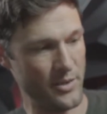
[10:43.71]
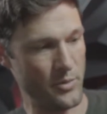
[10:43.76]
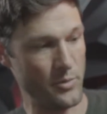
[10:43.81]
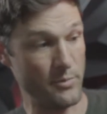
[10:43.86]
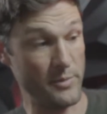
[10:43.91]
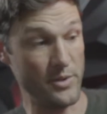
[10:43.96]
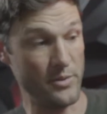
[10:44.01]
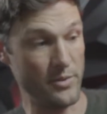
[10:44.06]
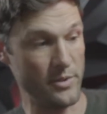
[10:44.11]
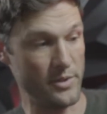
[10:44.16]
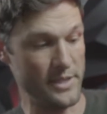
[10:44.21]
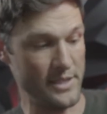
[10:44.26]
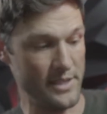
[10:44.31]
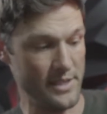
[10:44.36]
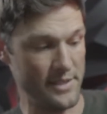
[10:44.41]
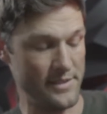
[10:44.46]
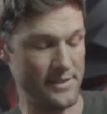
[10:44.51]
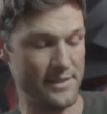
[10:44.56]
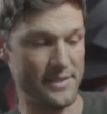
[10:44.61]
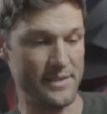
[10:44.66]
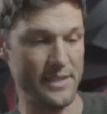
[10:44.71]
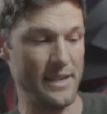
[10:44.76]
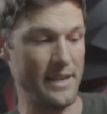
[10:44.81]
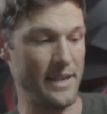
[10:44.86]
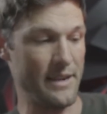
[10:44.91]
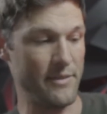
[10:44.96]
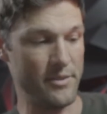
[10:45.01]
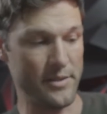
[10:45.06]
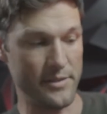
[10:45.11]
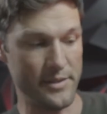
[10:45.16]
It would be really easy. Instead of
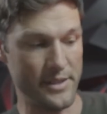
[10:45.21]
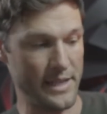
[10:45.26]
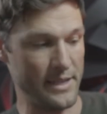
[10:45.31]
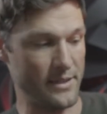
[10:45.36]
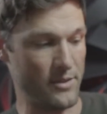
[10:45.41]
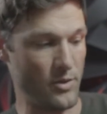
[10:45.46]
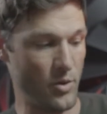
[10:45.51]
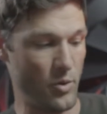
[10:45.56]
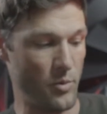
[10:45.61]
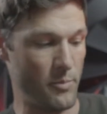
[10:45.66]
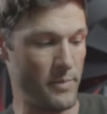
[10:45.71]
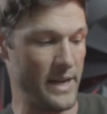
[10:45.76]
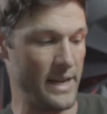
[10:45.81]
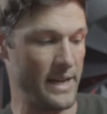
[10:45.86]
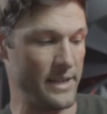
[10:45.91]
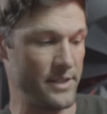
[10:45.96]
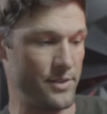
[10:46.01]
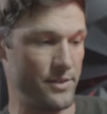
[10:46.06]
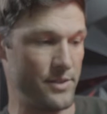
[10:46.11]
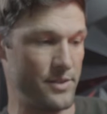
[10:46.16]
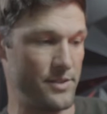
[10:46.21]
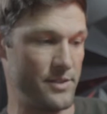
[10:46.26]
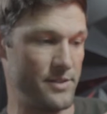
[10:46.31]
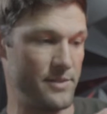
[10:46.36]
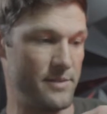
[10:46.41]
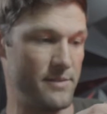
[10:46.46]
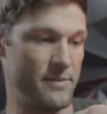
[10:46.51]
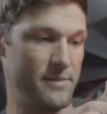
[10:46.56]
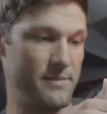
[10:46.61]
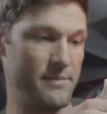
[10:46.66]
having to take the whole bag, you could
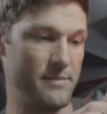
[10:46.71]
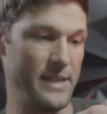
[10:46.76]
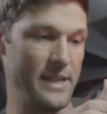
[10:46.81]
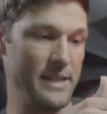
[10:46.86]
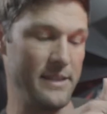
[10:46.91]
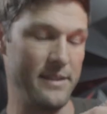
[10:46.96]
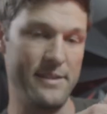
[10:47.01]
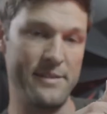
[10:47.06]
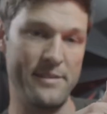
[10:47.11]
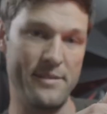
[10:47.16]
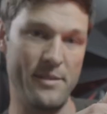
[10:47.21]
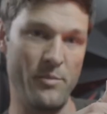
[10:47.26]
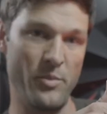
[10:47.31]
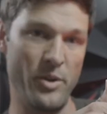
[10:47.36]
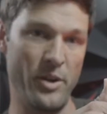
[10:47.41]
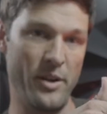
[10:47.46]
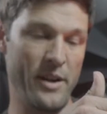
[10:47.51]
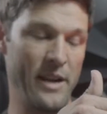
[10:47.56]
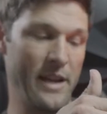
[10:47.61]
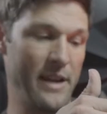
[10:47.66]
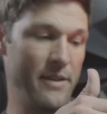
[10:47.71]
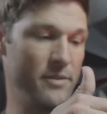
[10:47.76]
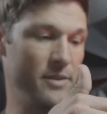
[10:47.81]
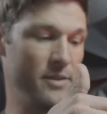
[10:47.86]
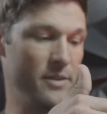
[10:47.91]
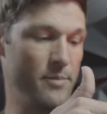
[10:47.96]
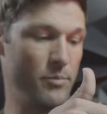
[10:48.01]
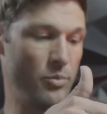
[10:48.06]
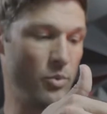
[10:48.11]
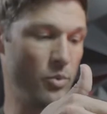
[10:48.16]
just take this somewhere, have
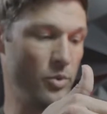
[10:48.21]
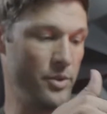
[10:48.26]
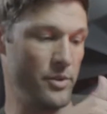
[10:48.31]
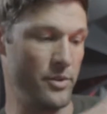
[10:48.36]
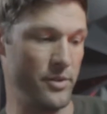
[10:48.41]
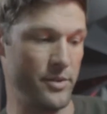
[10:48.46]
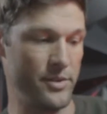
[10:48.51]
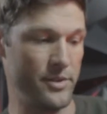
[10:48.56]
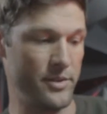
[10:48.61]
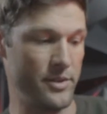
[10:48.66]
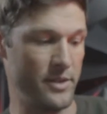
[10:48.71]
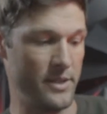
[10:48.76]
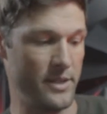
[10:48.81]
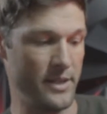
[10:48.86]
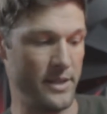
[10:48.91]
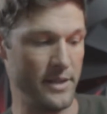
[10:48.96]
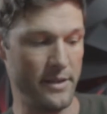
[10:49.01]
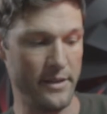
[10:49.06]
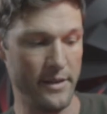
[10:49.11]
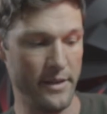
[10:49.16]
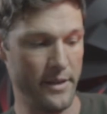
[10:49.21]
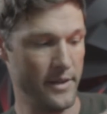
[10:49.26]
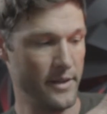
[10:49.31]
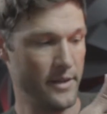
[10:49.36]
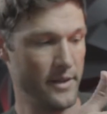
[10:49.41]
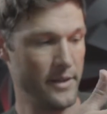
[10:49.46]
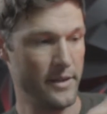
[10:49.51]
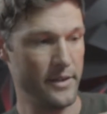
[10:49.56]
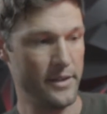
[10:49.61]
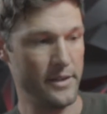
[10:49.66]
it embroidered. You could get,
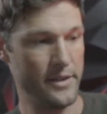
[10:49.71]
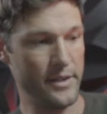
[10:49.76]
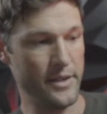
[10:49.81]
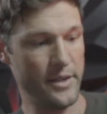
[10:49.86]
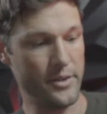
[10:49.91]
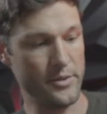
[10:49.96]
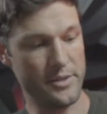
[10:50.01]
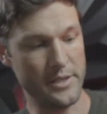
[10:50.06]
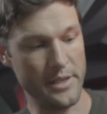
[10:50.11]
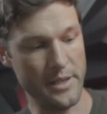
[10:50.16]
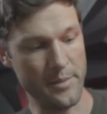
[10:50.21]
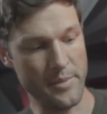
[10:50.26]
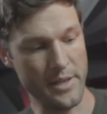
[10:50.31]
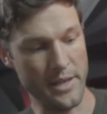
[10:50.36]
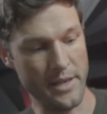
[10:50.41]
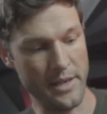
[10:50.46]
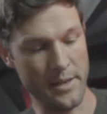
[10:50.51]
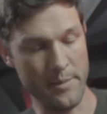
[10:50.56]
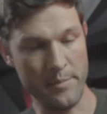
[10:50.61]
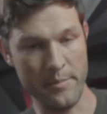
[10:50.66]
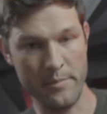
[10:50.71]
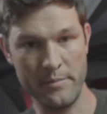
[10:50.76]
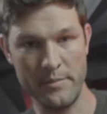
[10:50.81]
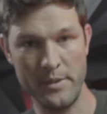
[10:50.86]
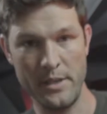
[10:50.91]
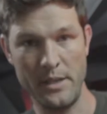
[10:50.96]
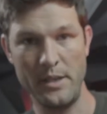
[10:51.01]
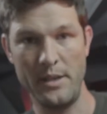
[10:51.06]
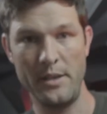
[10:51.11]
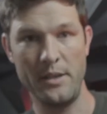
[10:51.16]
you know, team name,
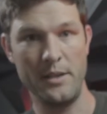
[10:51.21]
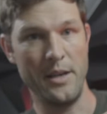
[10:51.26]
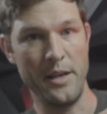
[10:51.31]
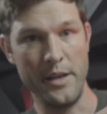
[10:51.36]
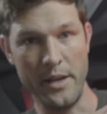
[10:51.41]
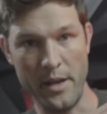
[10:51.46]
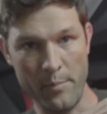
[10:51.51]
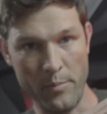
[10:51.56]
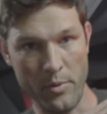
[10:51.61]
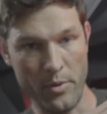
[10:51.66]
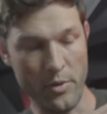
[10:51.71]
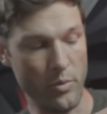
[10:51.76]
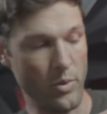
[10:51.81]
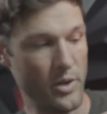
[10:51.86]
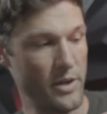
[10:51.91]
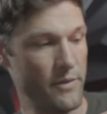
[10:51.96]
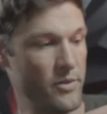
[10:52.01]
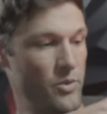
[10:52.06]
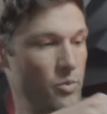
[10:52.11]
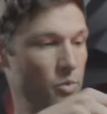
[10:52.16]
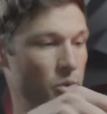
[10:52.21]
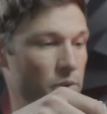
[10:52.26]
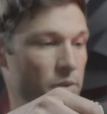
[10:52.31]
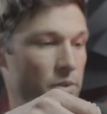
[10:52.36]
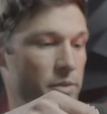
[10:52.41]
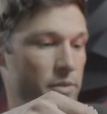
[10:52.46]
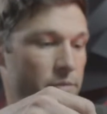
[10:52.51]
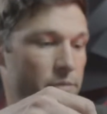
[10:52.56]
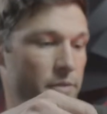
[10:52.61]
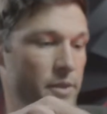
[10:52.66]
a number, or whatever you wanted
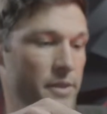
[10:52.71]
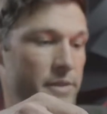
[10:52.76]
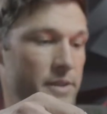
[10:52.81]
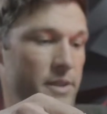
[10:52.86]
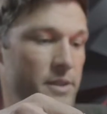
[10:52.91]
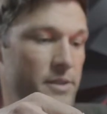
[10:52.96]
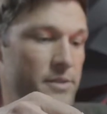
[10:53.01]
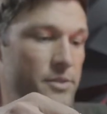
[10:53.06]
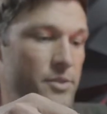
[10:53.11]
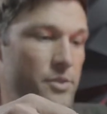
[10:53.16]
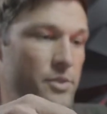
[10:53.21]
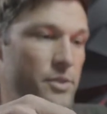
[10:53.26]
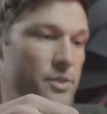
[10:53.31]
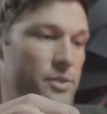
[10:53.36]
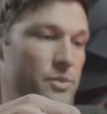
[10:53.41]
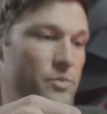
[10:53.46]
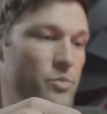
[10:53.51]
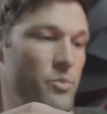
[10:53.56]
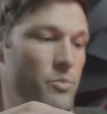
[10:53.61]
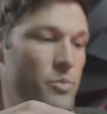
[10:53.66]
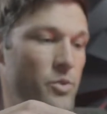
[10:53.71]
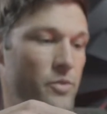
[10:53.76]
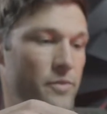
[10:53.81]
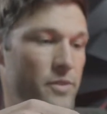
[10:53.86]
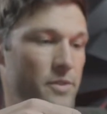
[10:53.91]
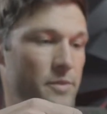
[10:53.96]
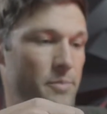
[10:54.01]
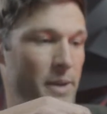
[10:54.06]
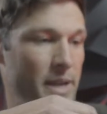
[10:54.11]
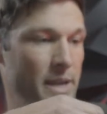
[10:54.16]
on the front there, so you can just remove
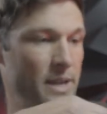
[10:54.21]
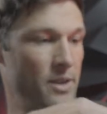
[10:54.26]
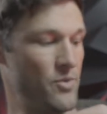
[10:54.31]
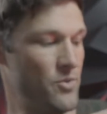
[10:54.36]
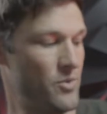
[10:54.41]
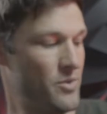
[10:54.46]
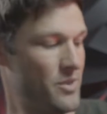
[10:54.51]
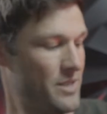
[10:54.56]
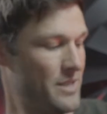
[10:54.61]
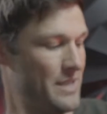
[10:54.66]
this panel.